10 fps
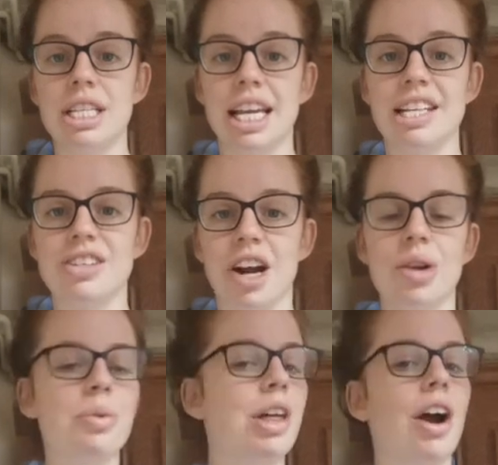to get
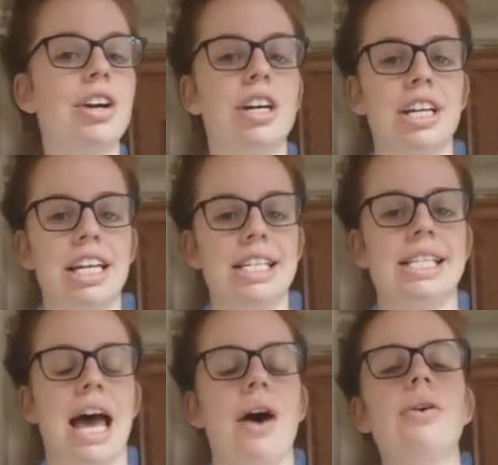started with our cookies
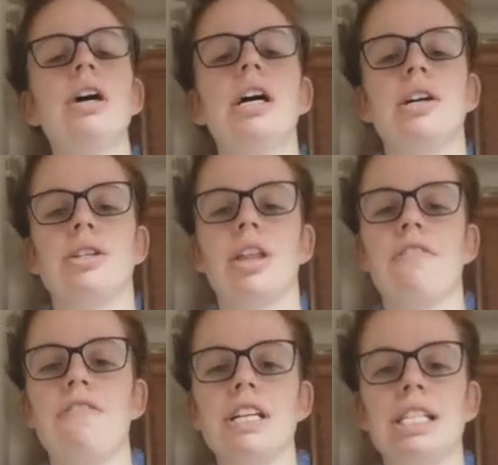now. So the
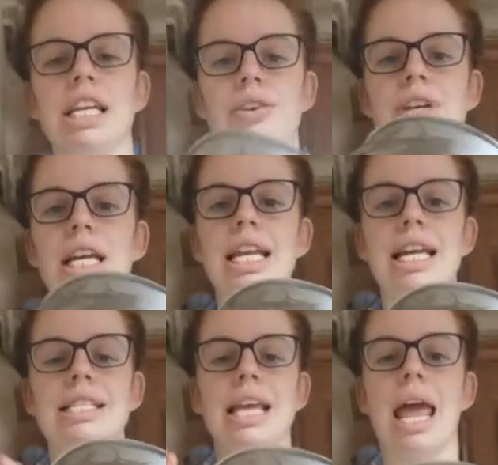first thing you need
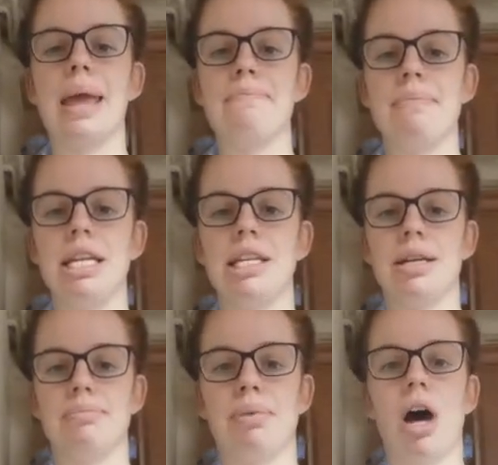is a
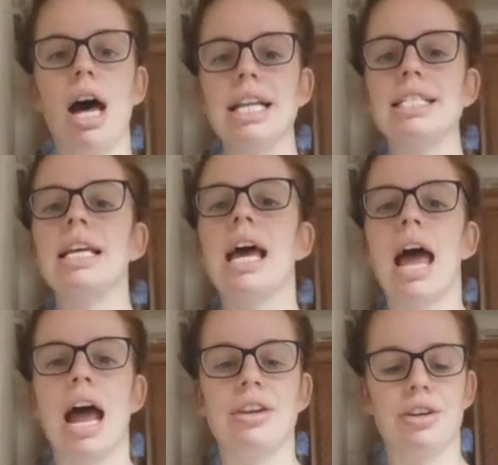medium pot,
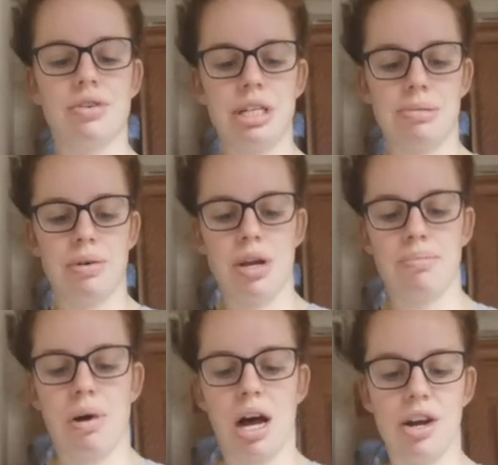and you're going to put your
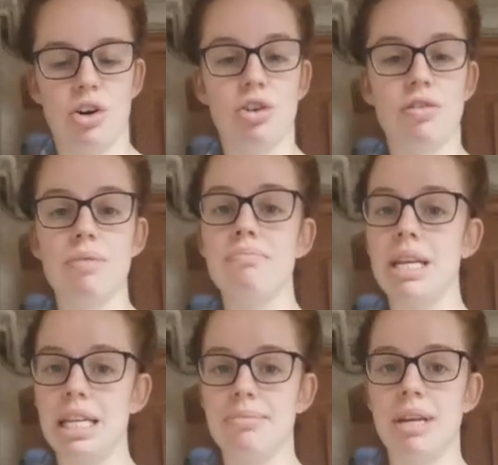pot over
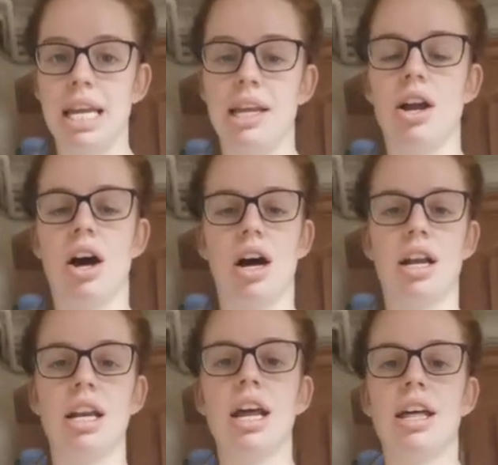medium heat
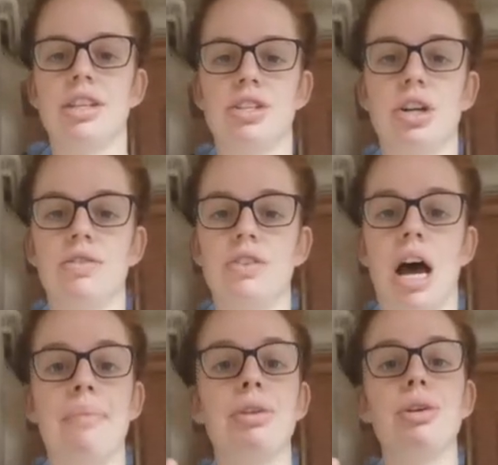on the stove
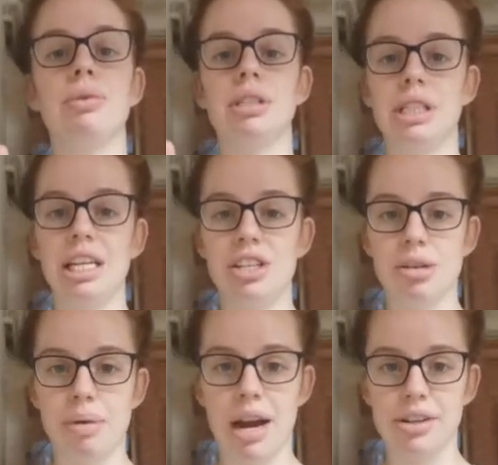top. You will need
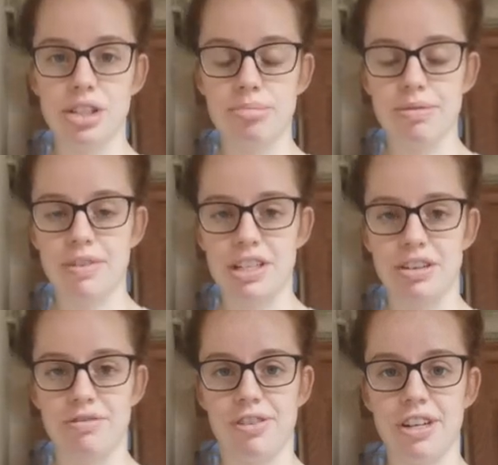your parent
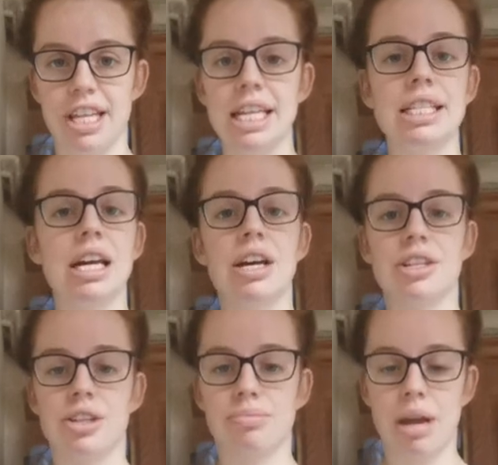supervision for this,
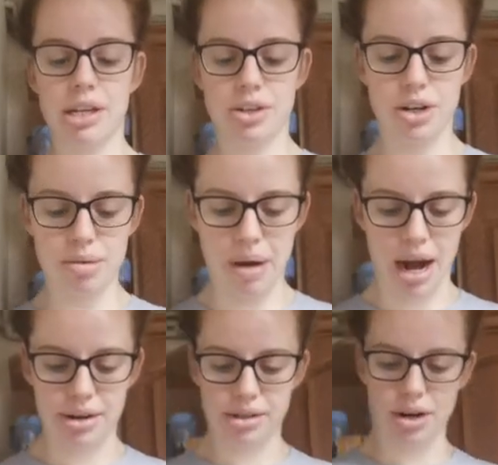so make sure your
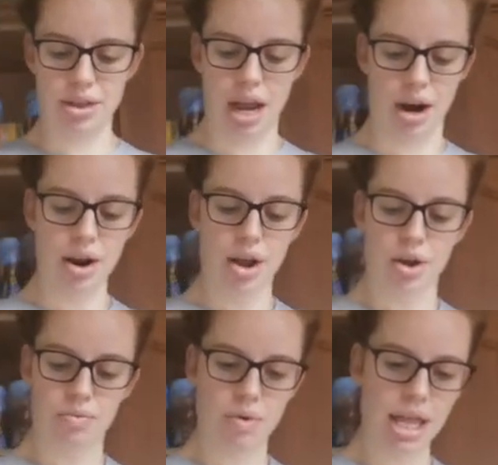parents are there
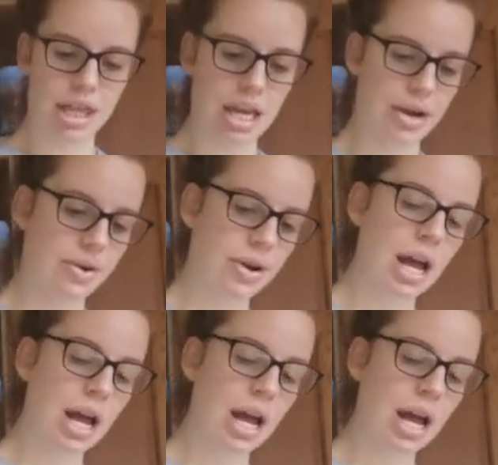with you.